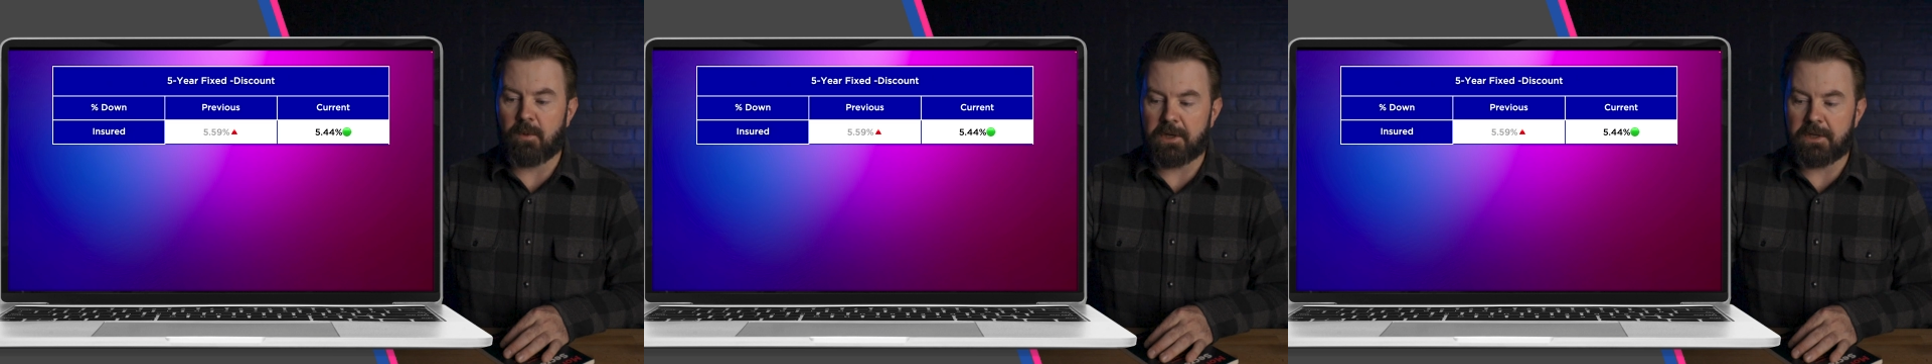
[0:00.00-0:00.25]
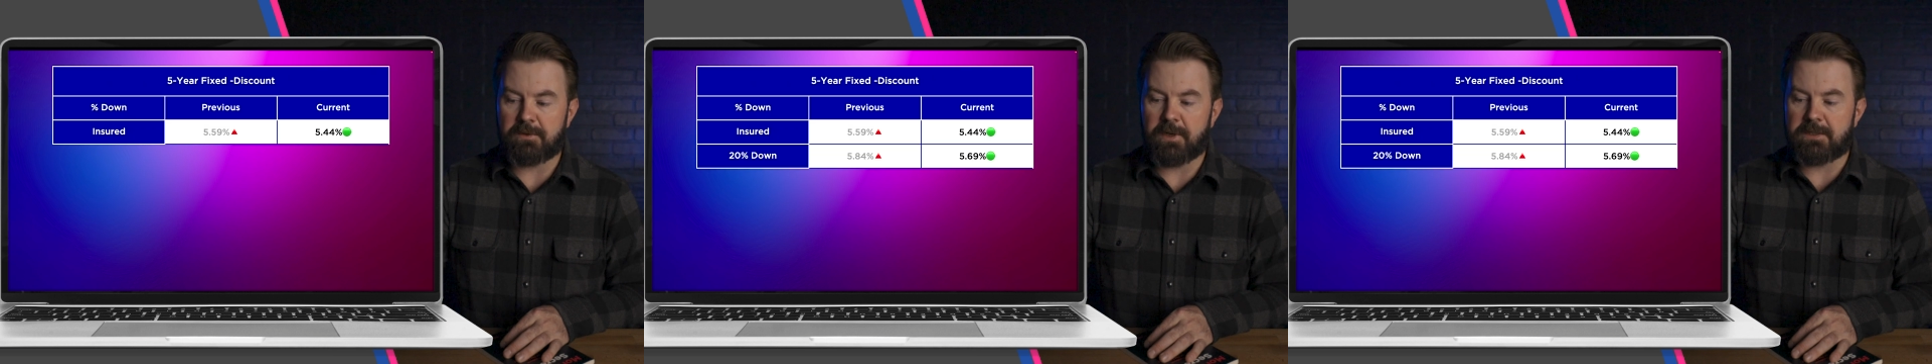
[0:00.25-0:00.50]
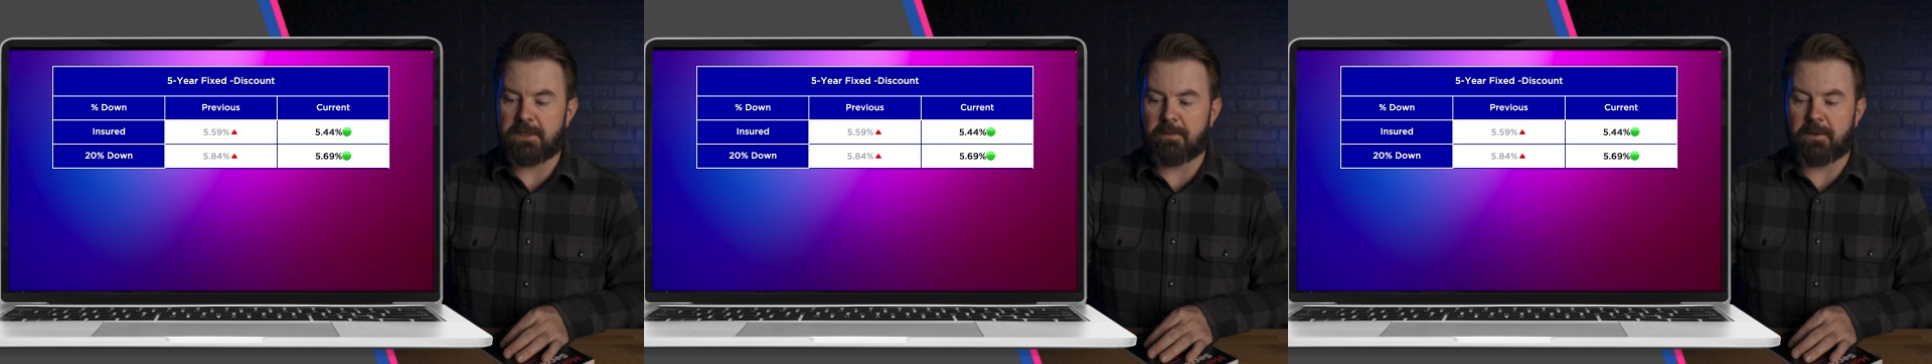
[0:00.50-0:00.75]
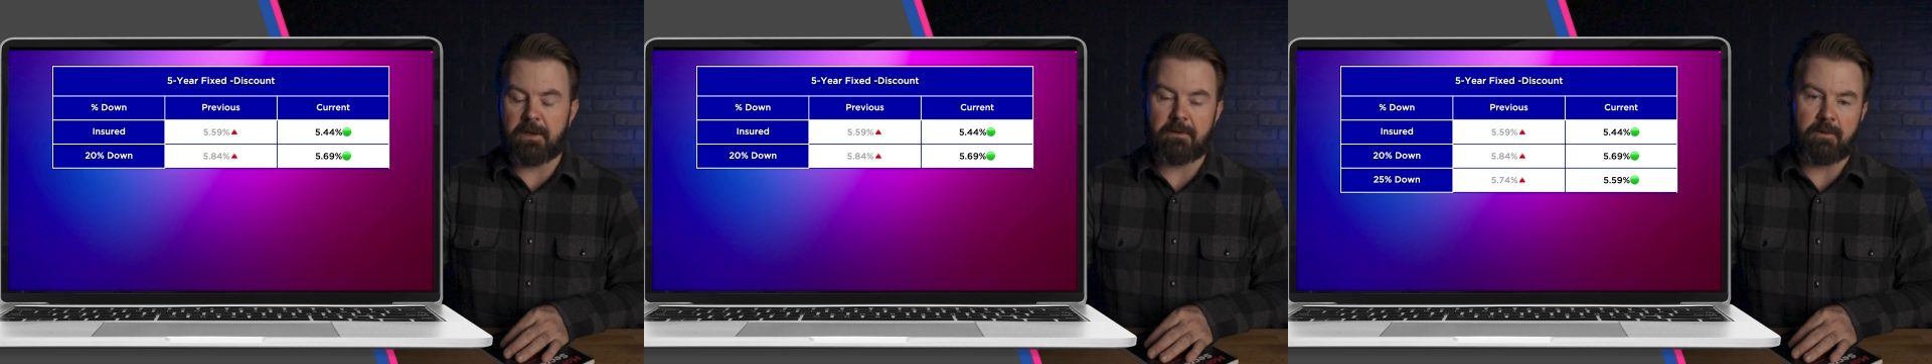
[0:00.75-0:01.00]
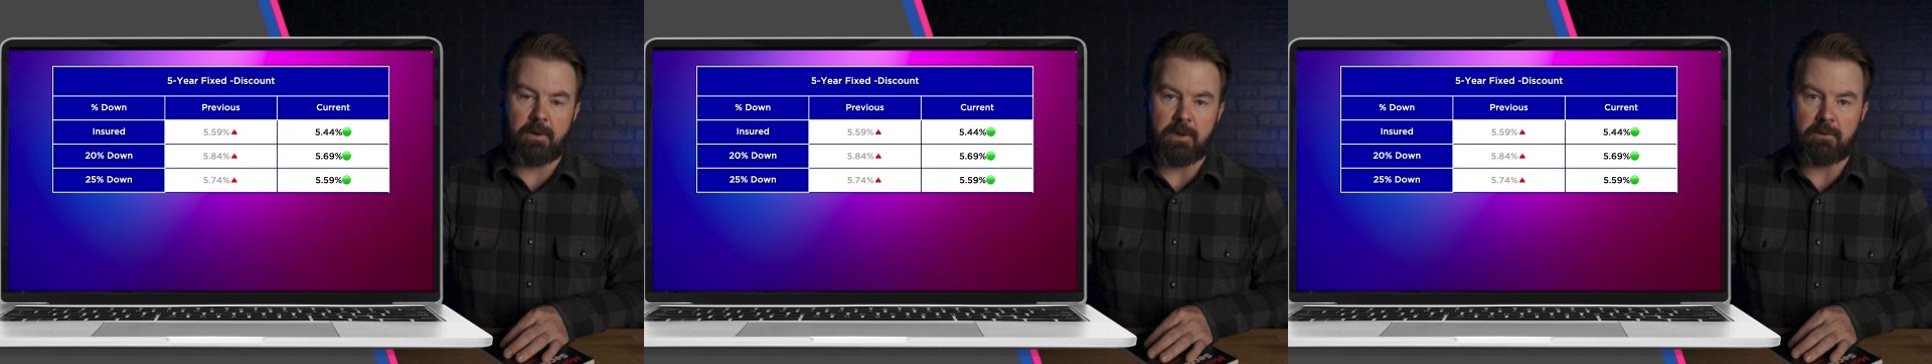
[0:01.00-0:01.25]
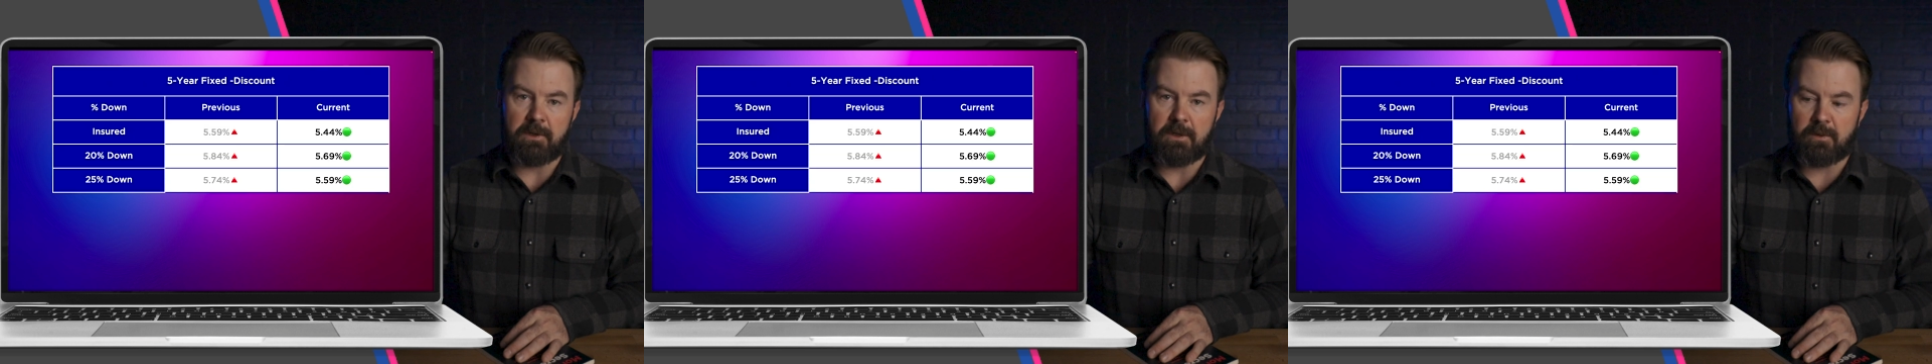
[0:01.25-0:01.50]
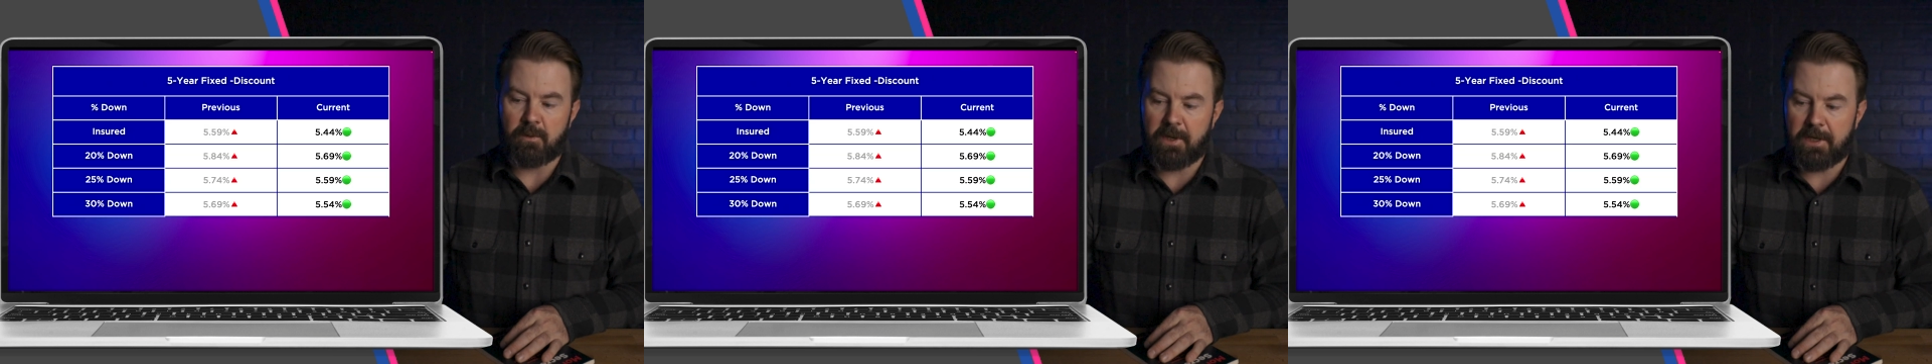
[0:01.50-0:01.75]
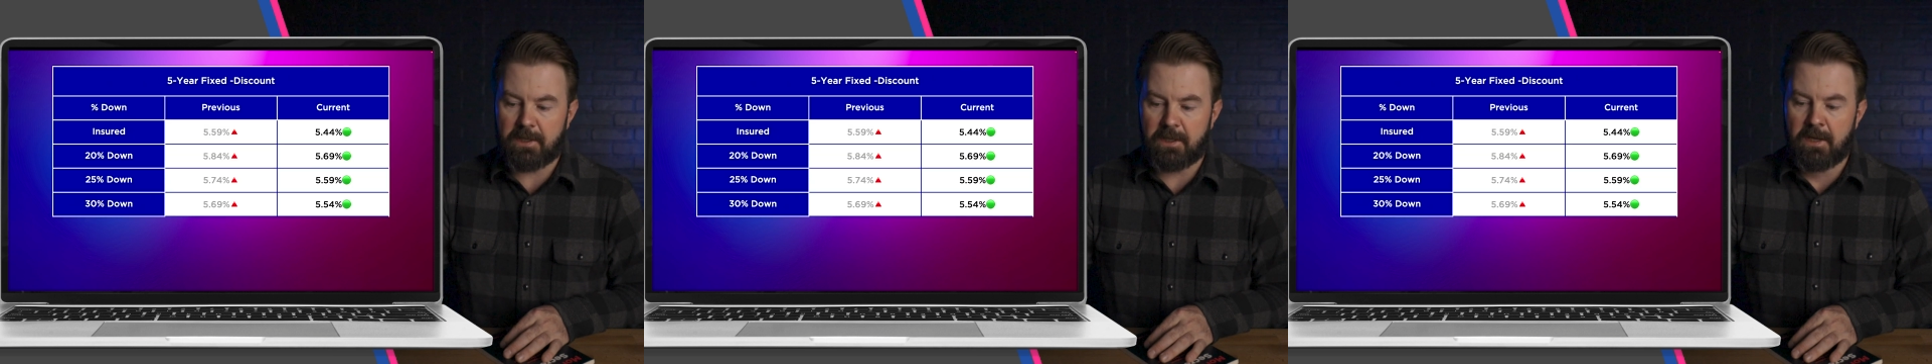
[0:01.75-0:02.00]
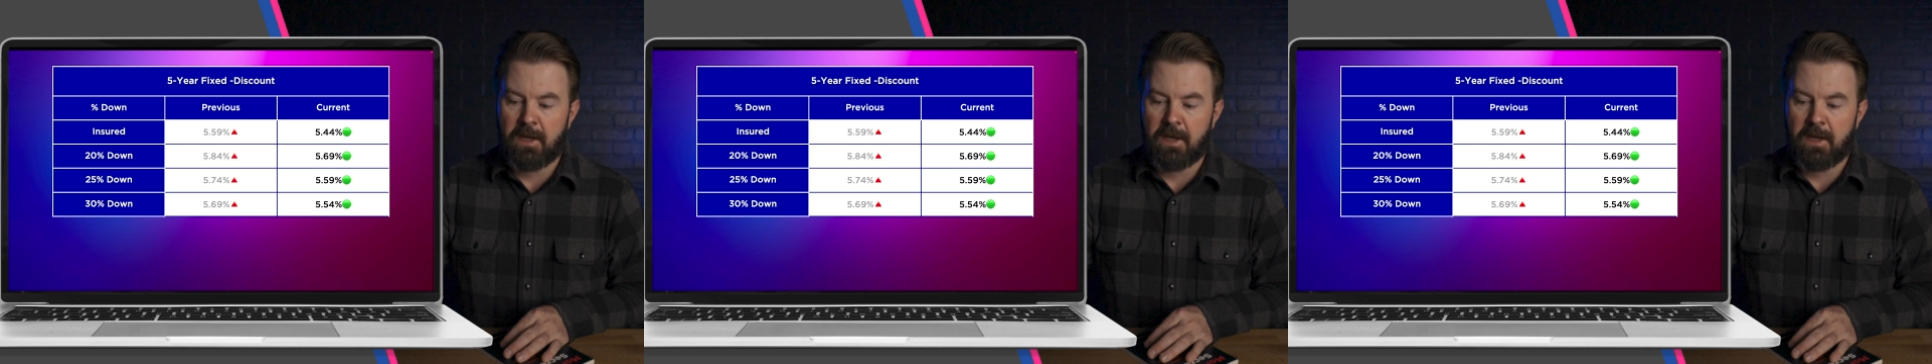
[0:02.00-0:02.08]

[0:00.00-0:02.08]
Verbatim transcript: mortgage rates up here for you real quick.